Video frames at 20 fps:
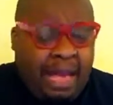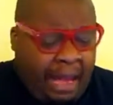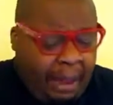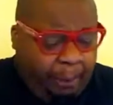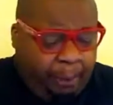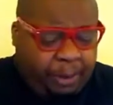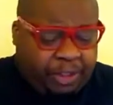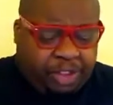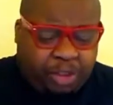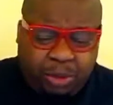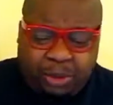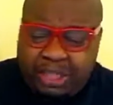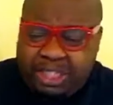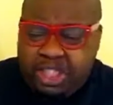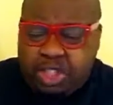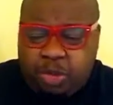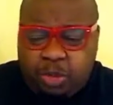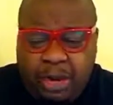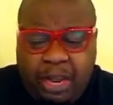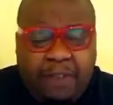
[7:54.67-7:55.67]
I'm pursuing a
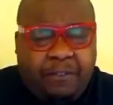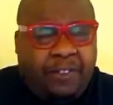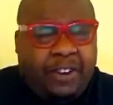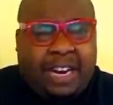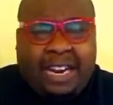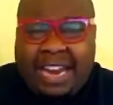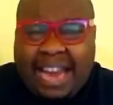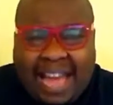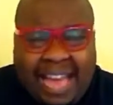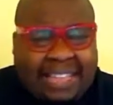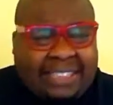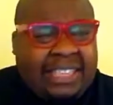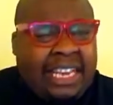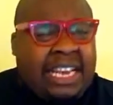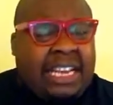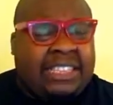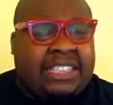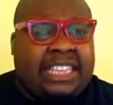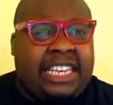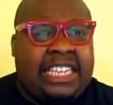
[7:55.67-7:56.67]
dream for the last
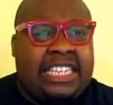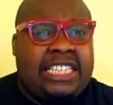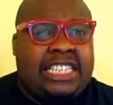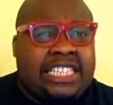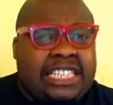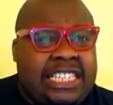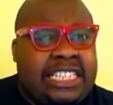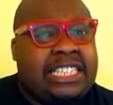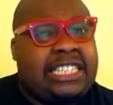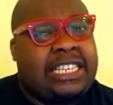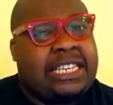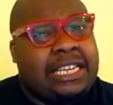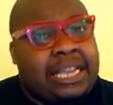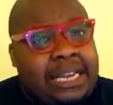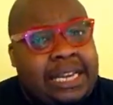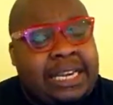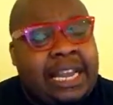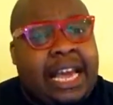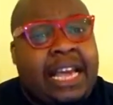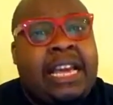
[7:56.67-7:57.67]
10 years. And
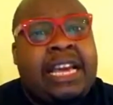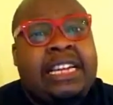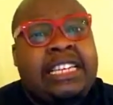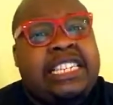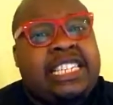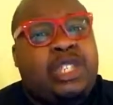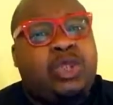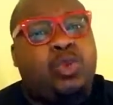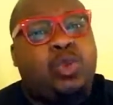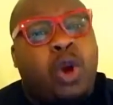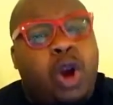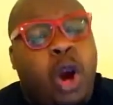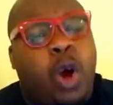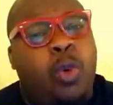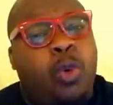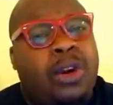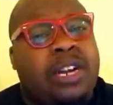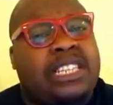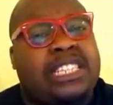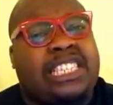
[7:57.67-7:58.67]
in that, this
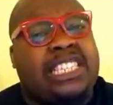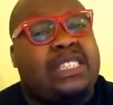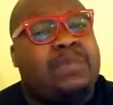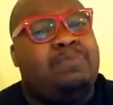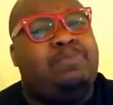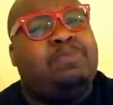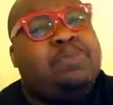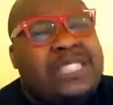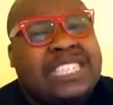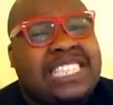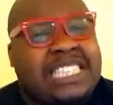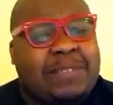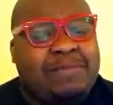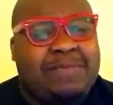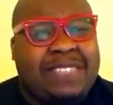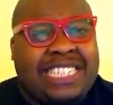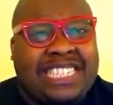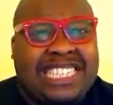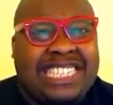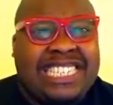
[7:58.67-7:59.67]
world wanted to break
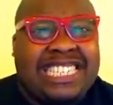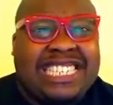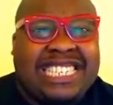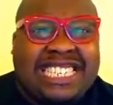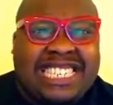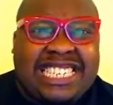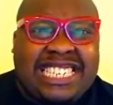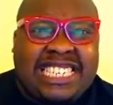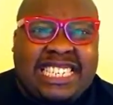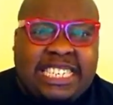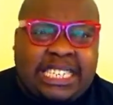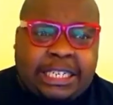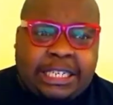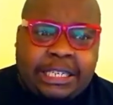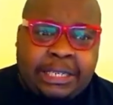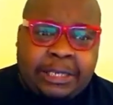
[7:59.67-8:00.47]
me and it can't.